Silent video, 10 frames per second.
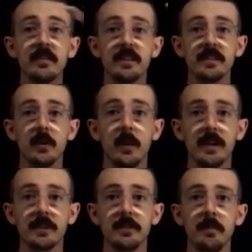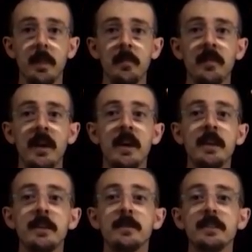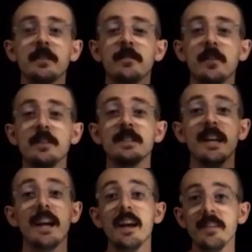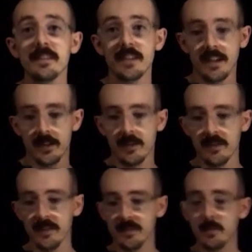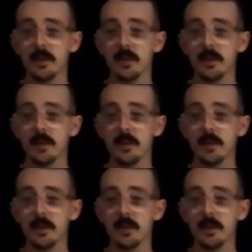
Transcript: of this equation using the first and the second derivative.